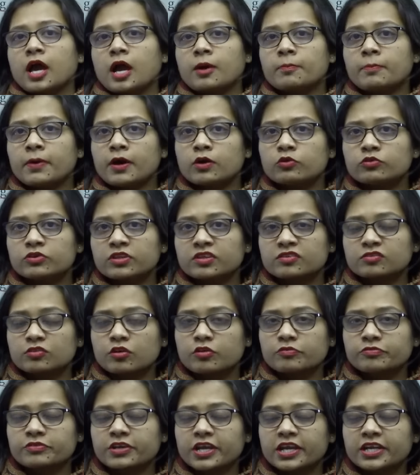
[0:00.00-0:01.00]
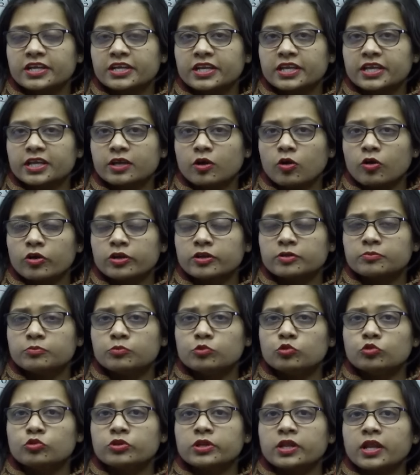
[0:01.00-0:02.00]
about the soft landing
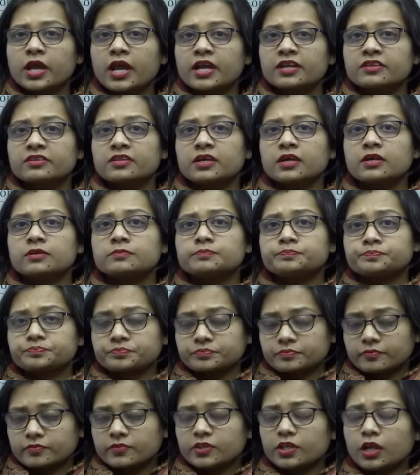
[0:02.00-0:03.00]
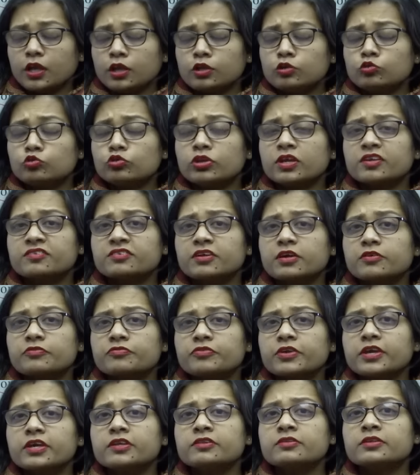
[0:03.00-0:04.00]
on moon at the lunar
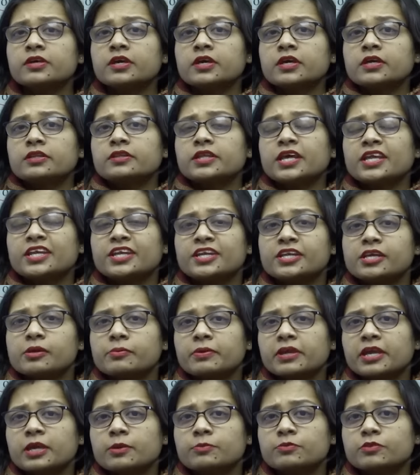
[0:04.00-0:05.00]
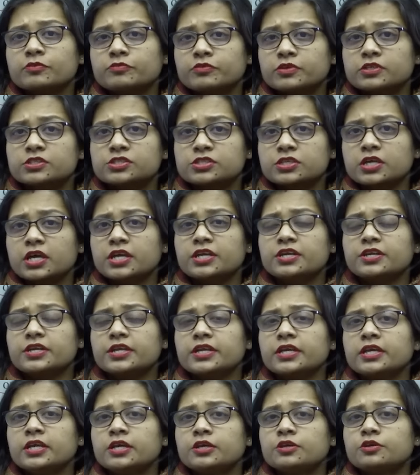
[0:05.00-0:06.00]
surface. Then India became the first
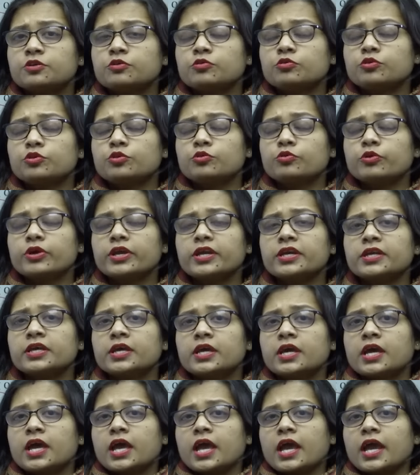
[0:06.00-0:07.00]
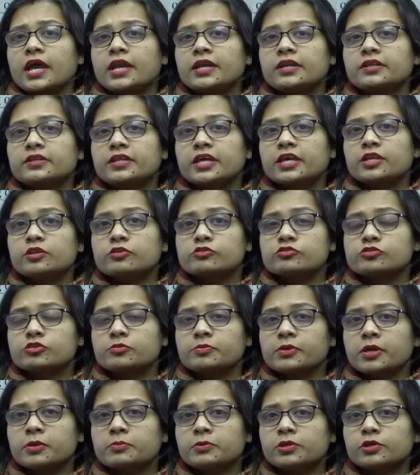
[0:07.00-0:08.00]
country to do it and then you
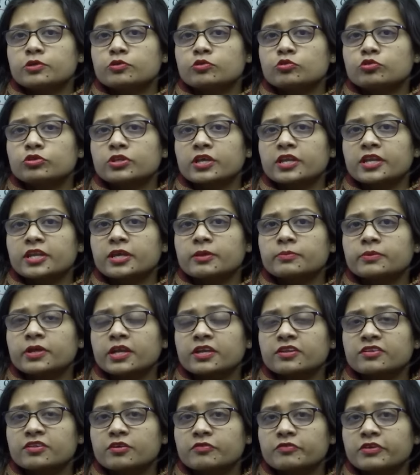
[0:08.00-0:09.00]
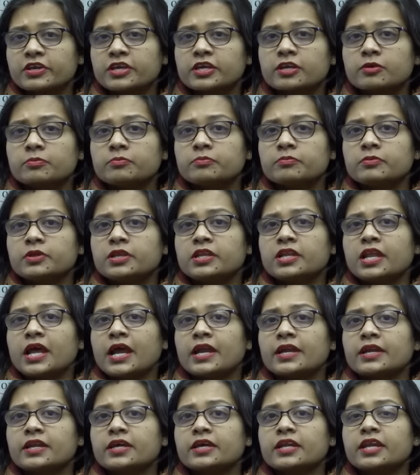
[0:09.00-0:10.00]
should be able to know the name that is the Vikram
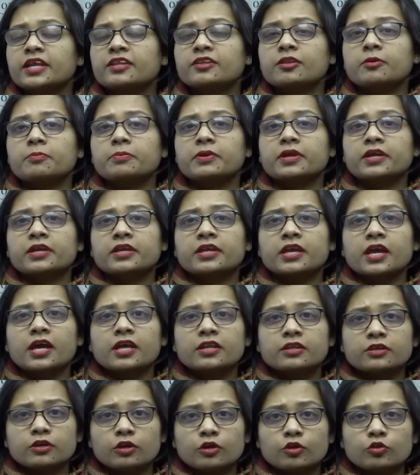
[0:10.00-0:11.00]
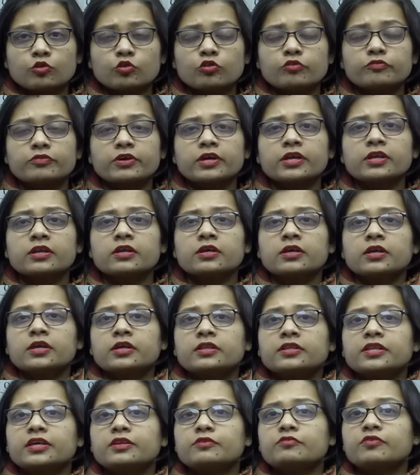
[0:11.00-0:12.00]
lander and the Pragyan rover.
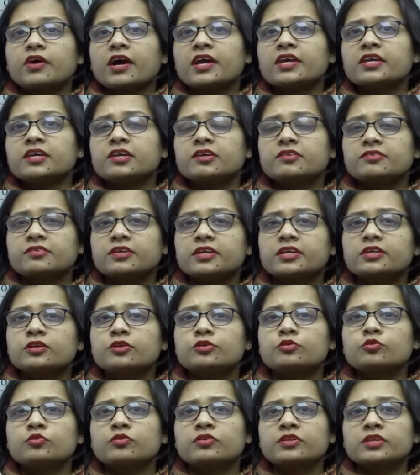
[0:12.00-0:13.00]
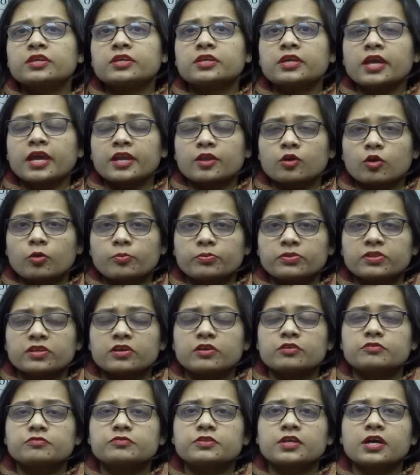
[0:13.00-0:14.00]
Then why is it to see and
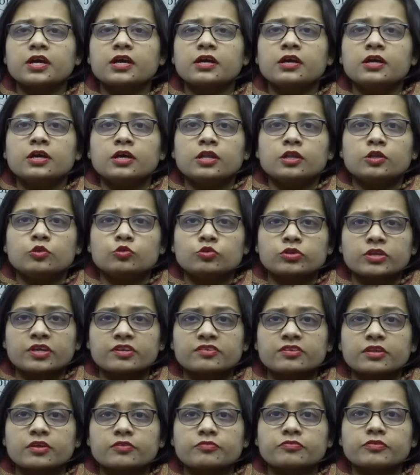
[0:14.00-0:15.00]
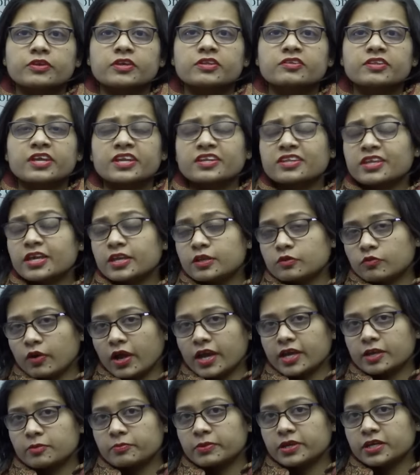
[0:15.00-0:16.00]
observe the lunar surface and the
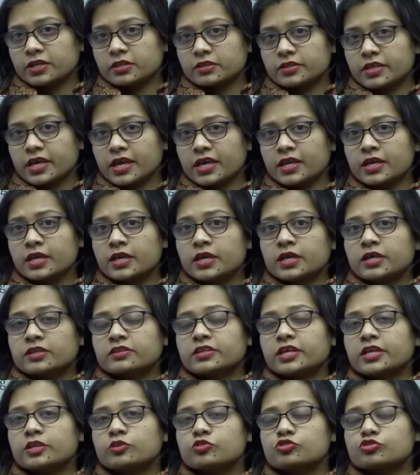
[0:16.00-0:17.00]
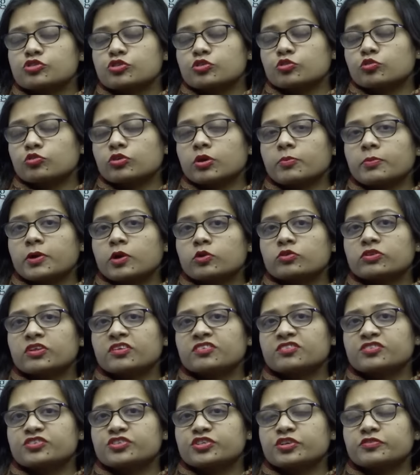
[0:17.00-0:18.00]
environment there? Then you should know about
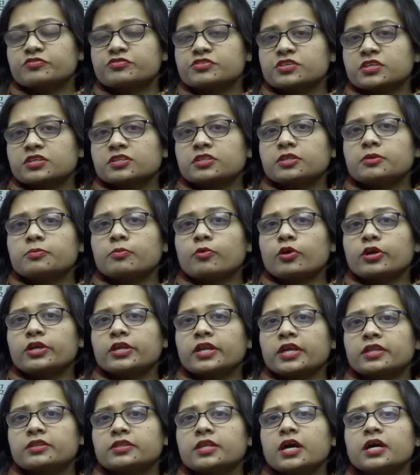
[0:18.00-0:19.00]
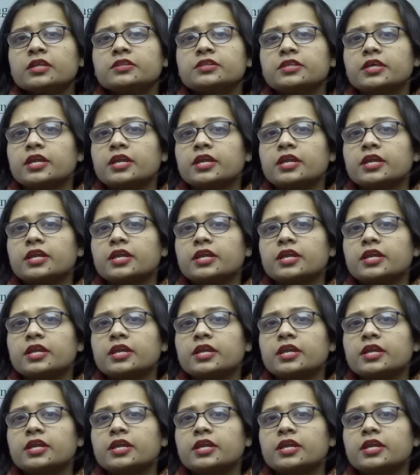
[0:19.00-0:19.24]
the Shiv Shakti point and the